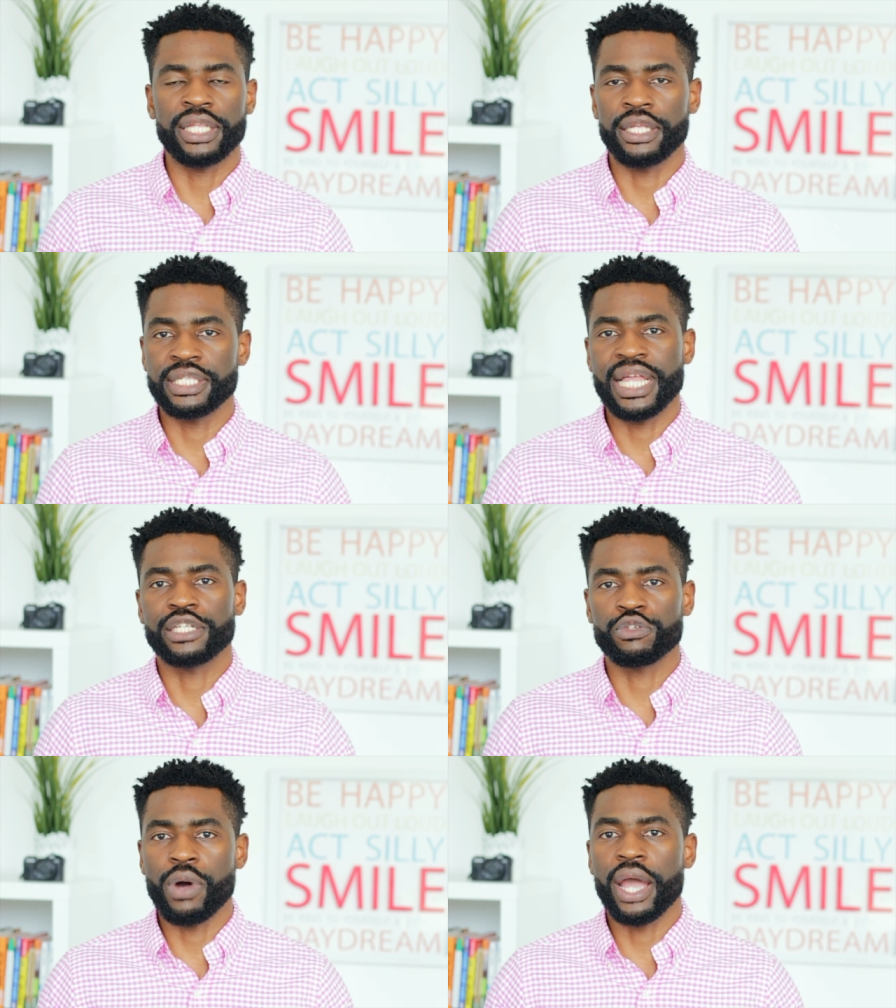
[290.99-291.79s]
And
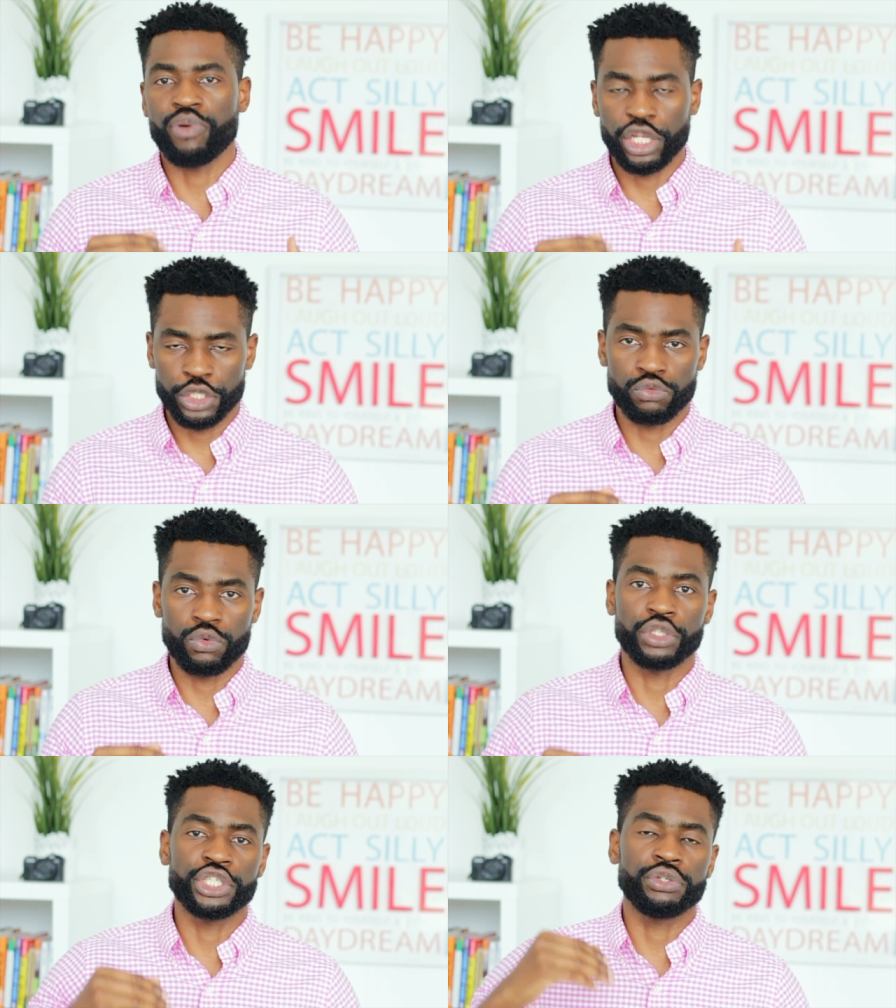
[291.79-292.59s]
that's why prices will
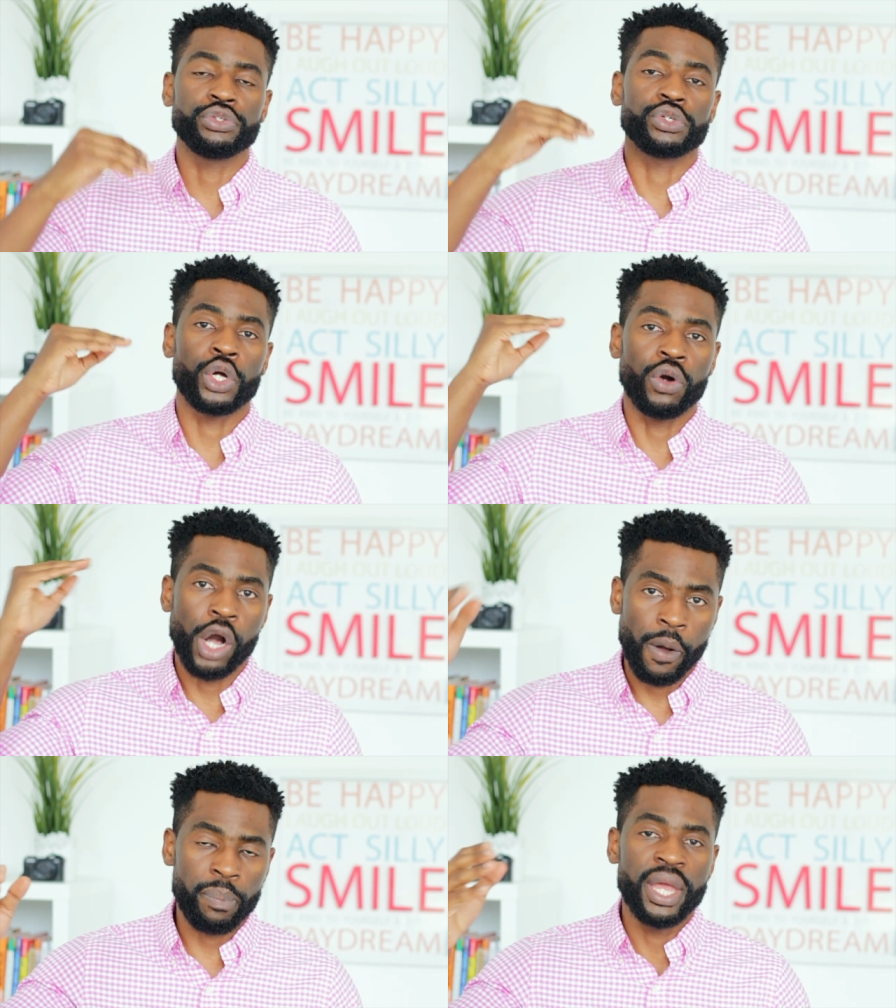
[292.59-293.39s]
continue to go
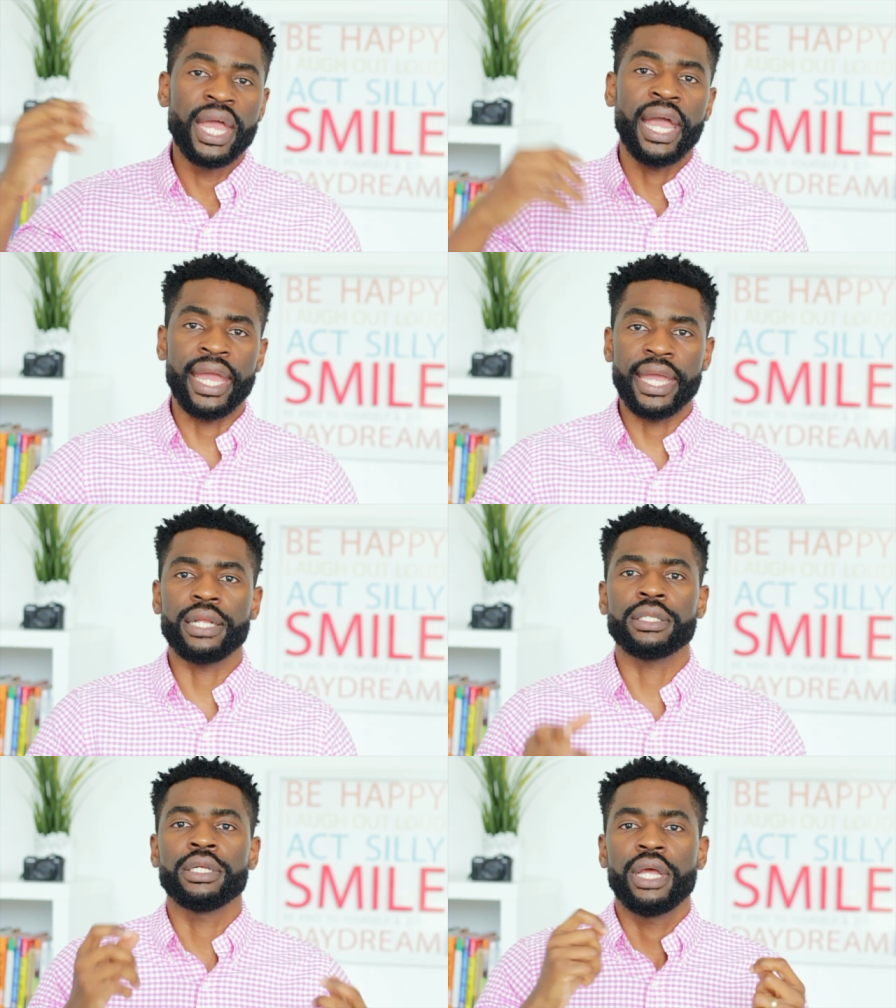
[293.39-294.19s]
up,
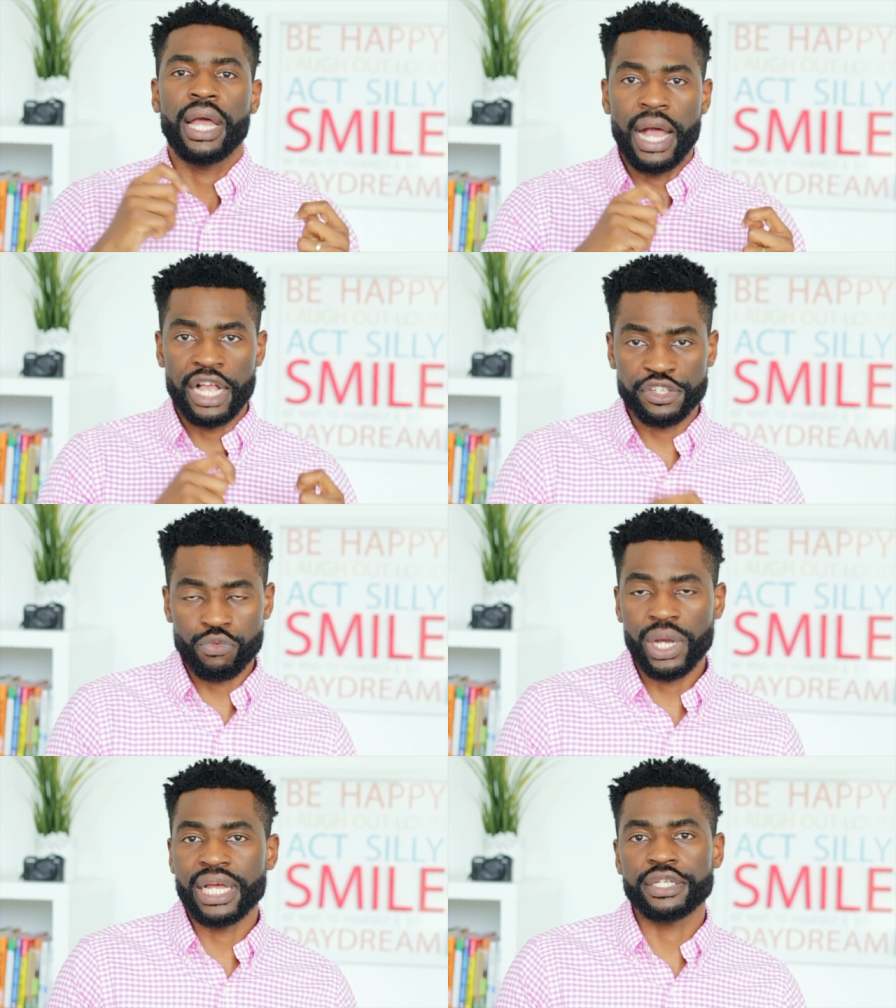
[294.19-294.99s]
and as
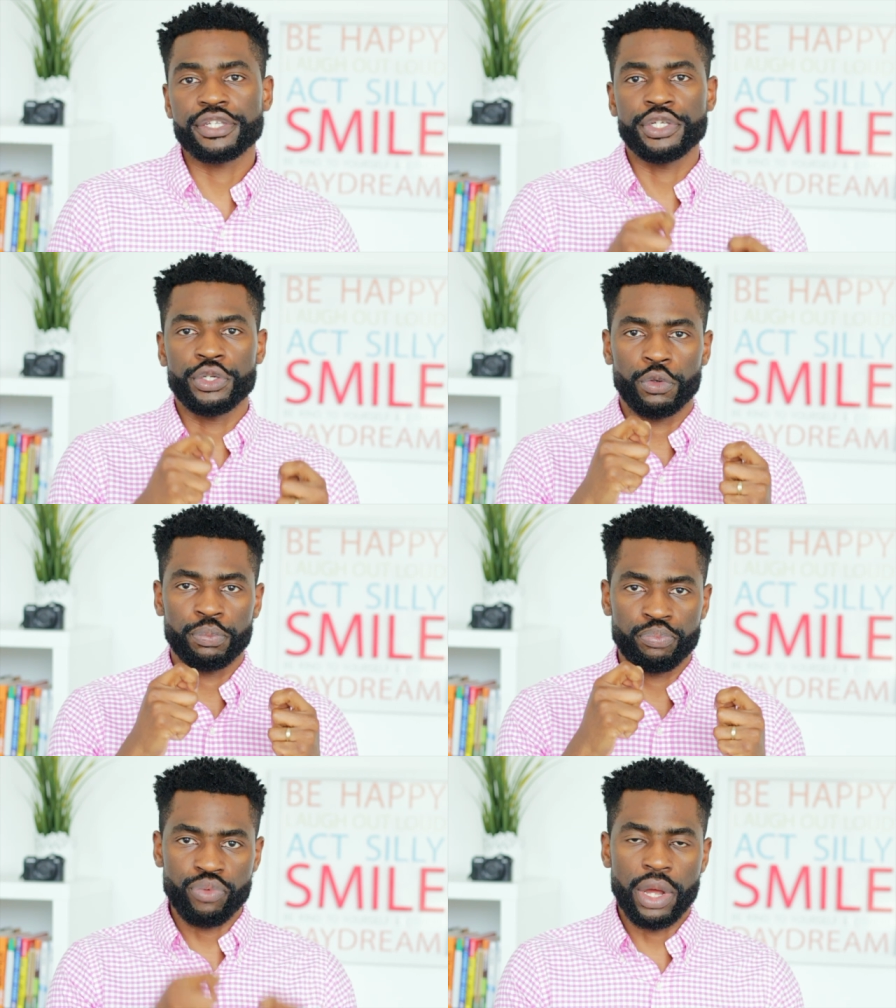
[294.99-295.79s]
well as, you know,
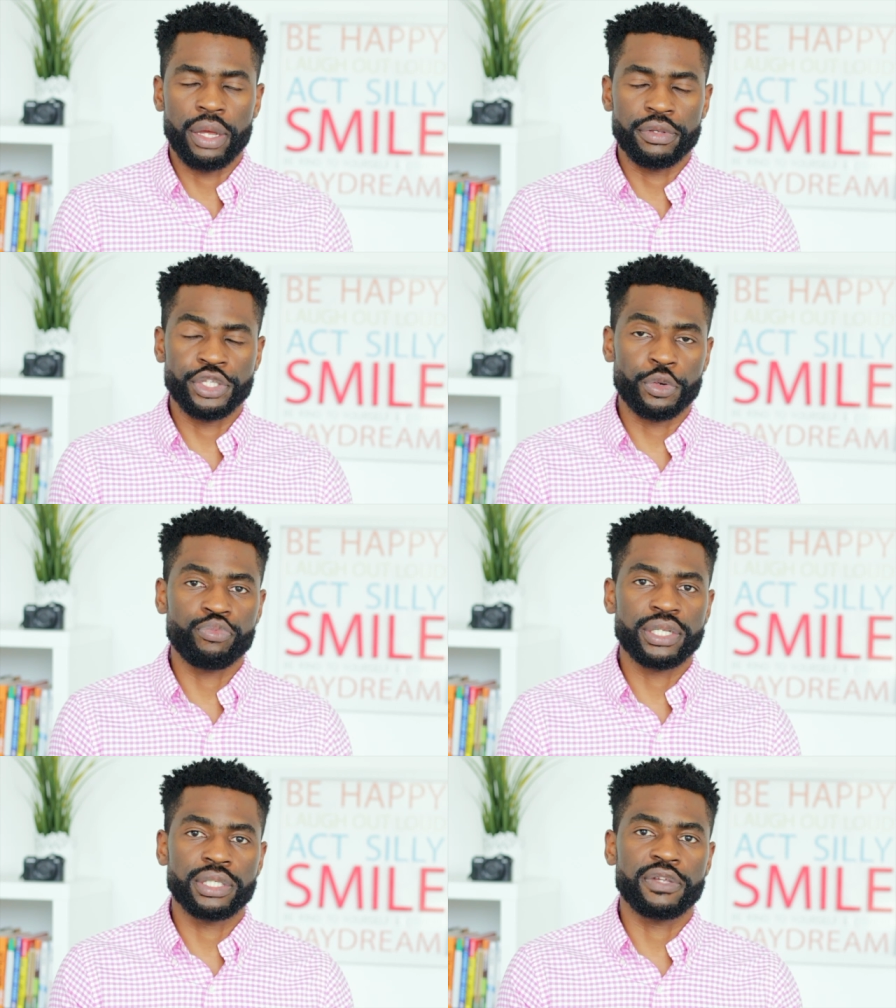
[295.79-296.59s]
uh, stock
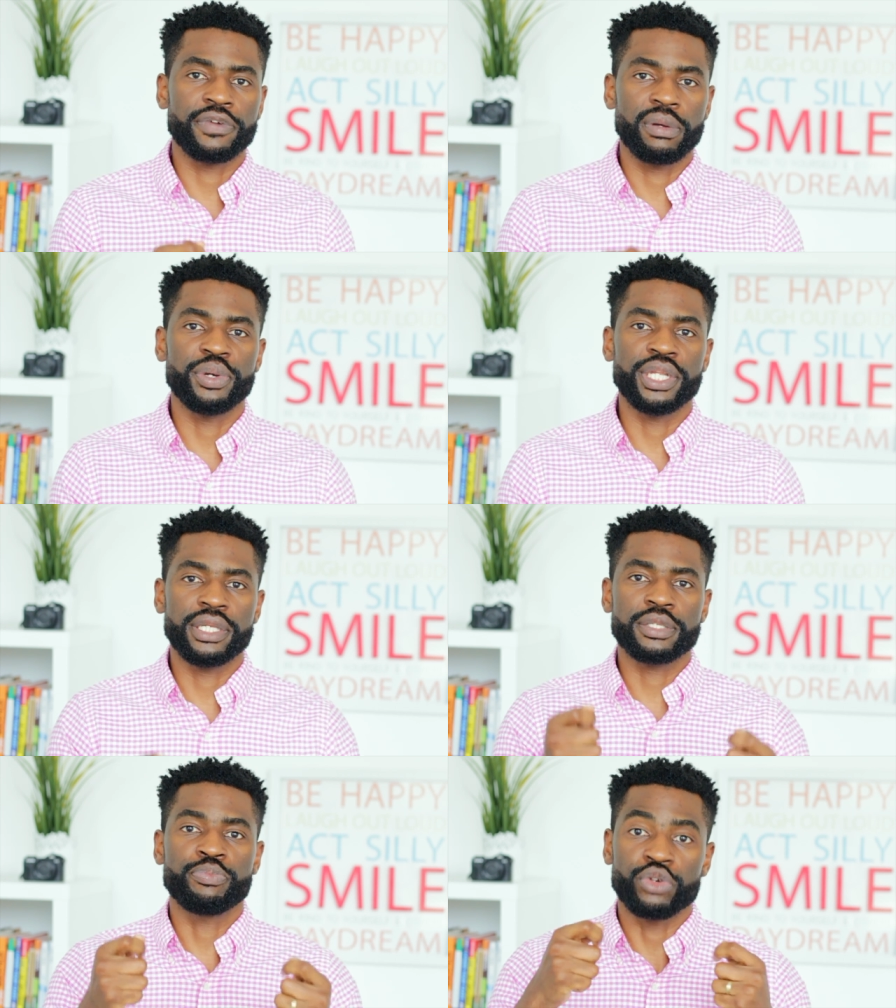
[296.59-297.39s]
prices of
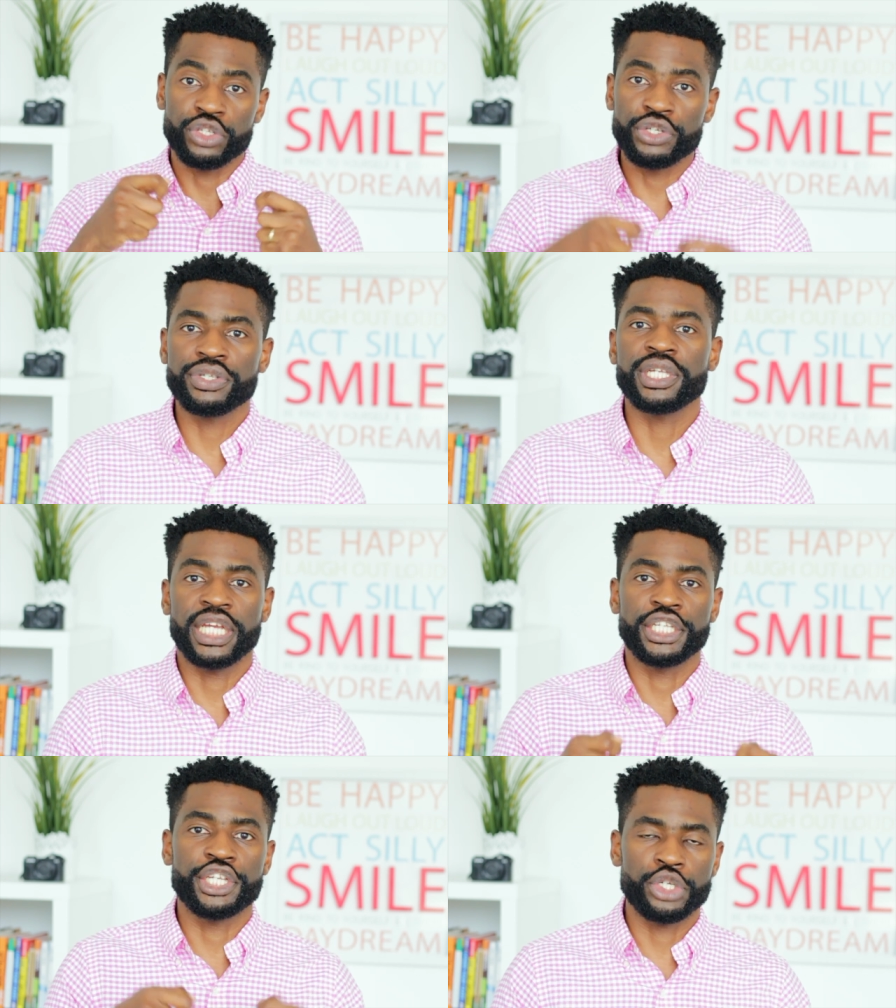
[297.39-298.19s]
companies producing
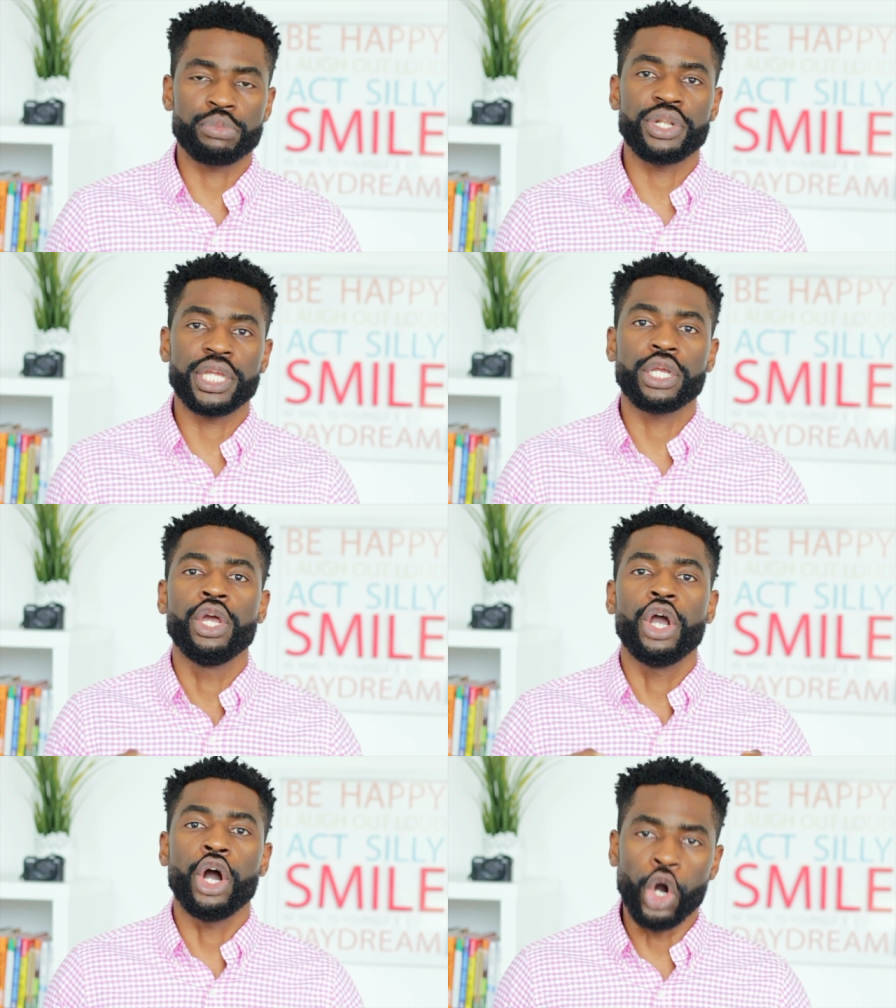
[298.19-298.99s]
and distributing
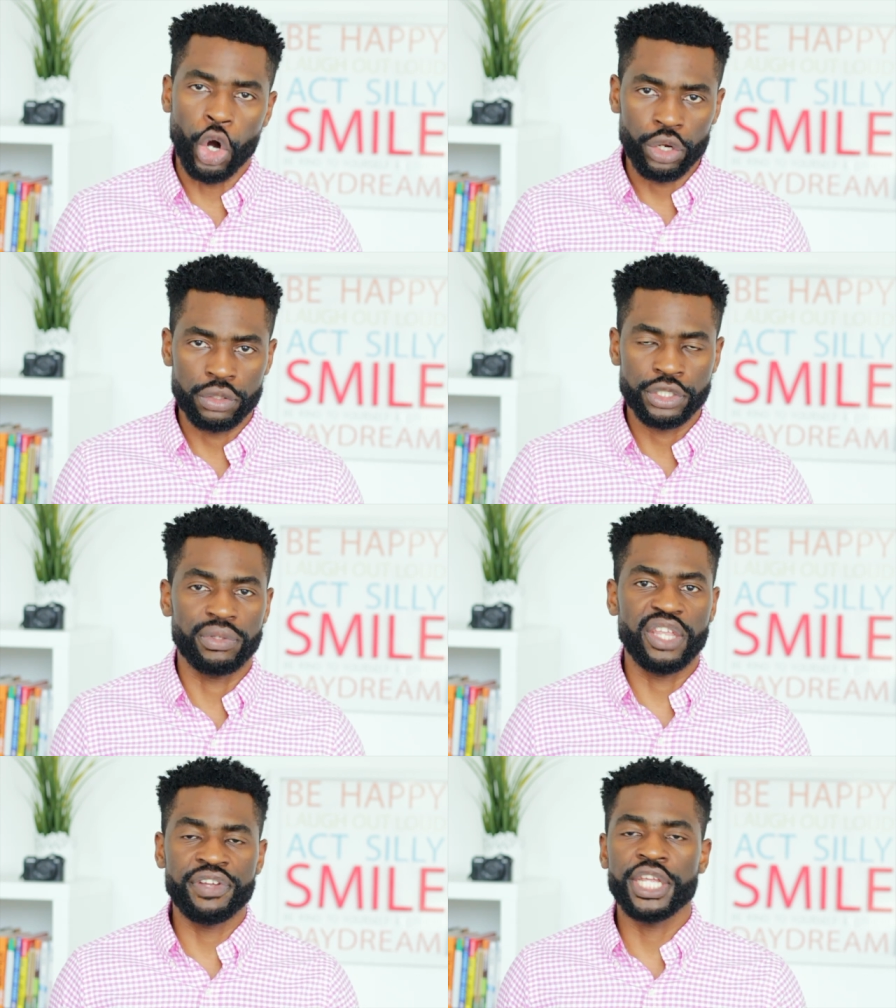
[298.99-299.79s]
oil. So Devon